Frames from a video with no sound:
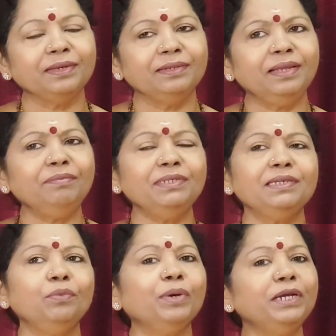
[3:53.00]
Then we
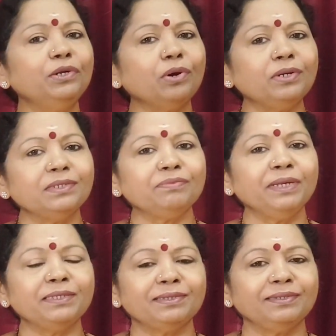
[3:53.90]
said, why daughter's
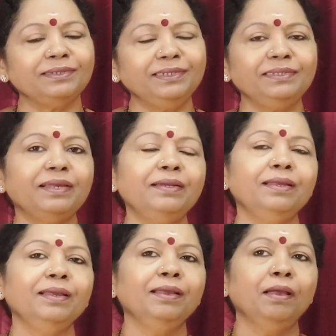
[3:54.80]
face? She said,
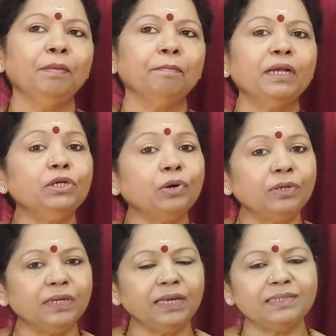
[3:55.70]
my
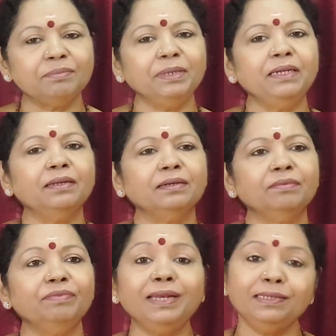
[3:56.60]
daughter has been
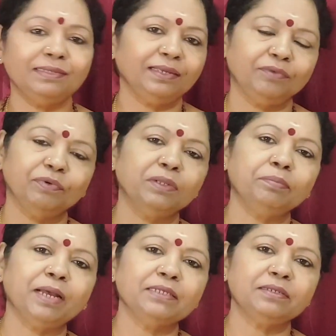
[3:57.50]
very sick for the
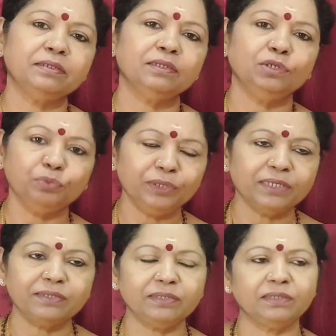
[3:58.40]
past 2
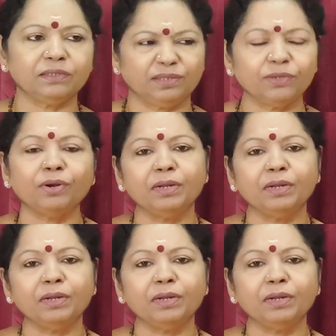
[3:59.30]
years. She's got a